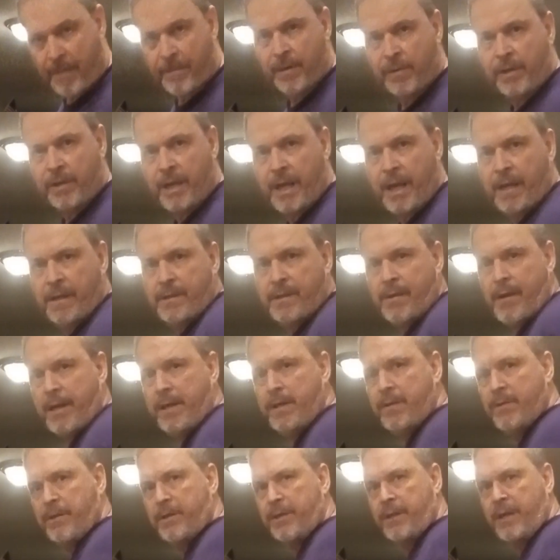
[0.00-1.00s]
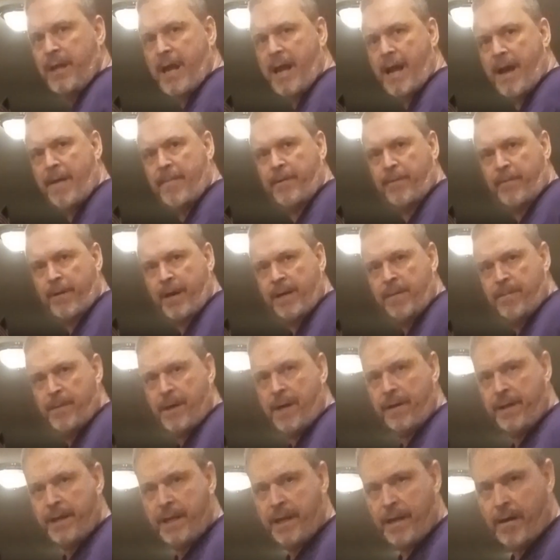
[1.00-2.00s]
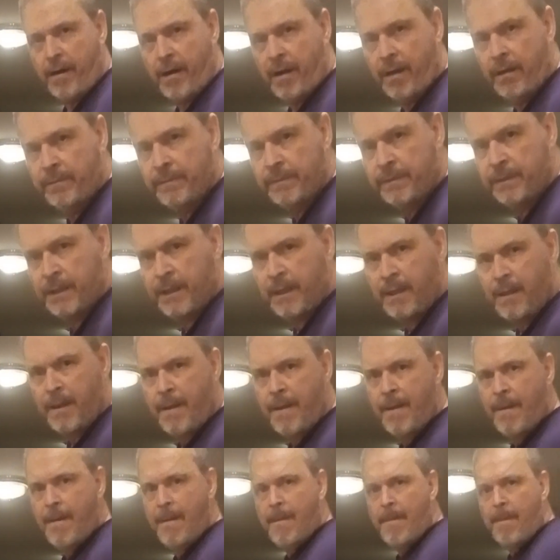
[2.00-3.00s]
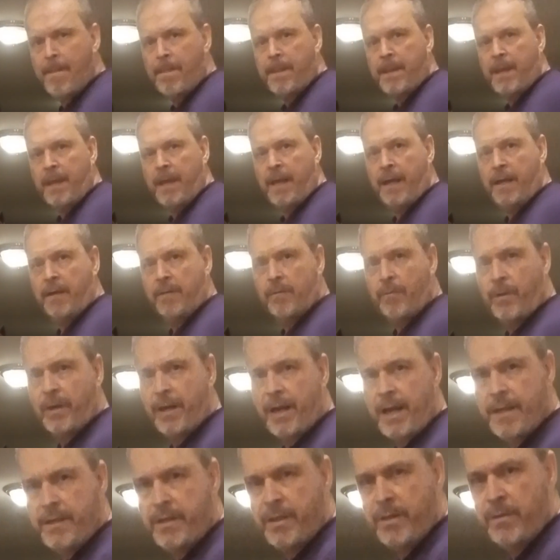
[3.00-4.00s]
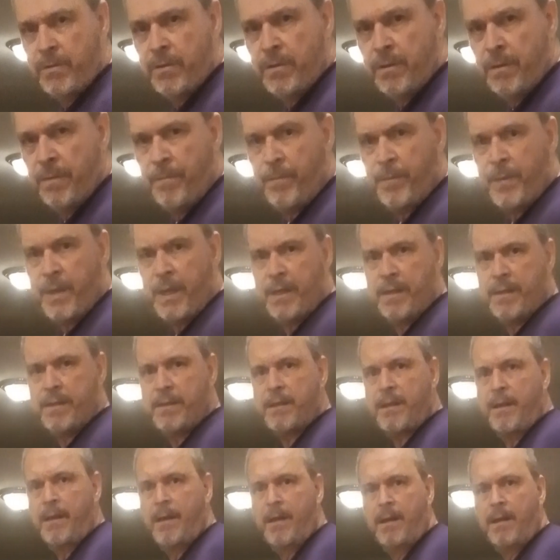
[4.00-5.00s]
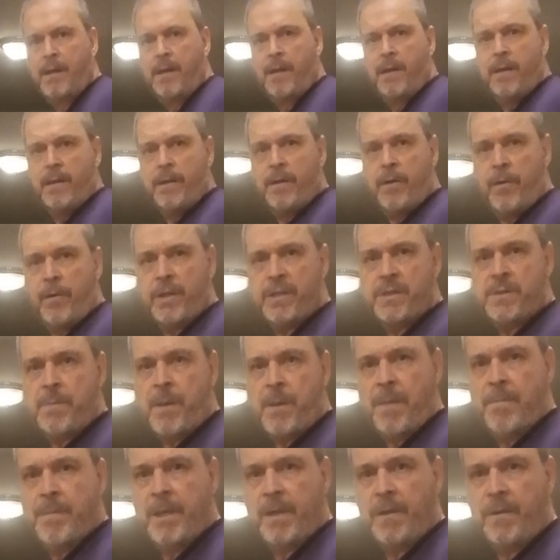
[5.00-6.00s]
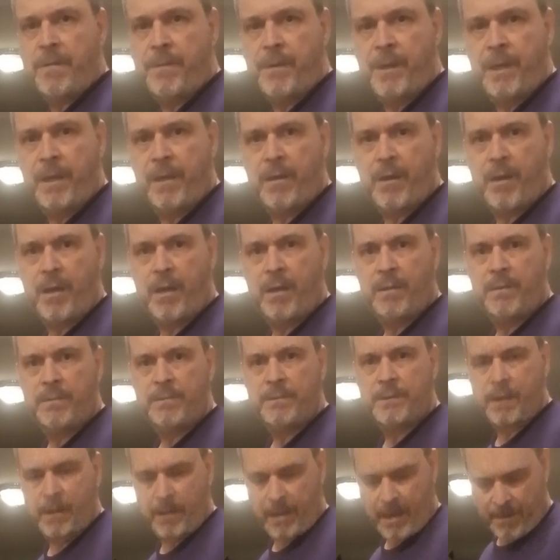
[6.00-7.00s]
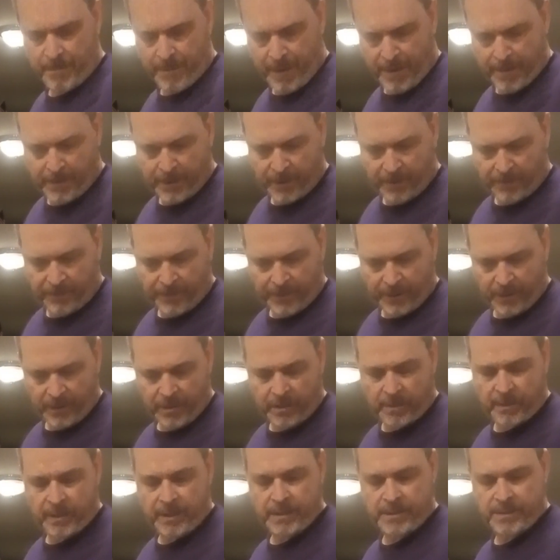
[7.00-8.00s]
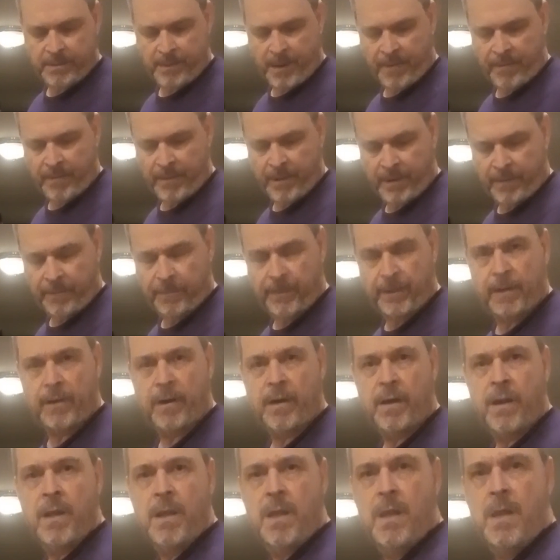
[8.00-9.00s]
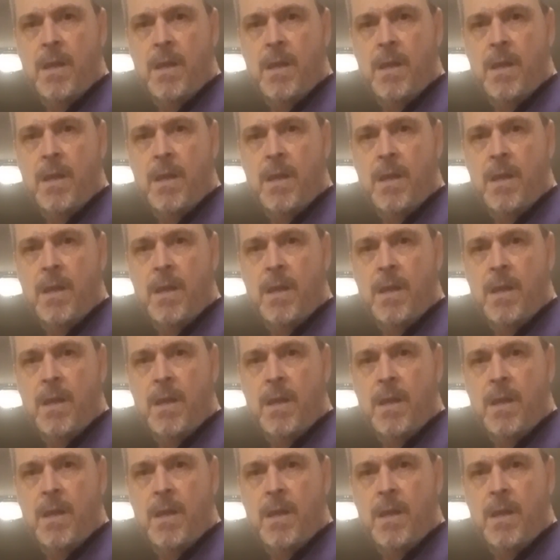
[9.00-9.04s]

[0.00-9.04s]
Okay, so I usually have it right about here. And what I do is, notice my middle finger, or not my middle finger, oh, this is my middle finger.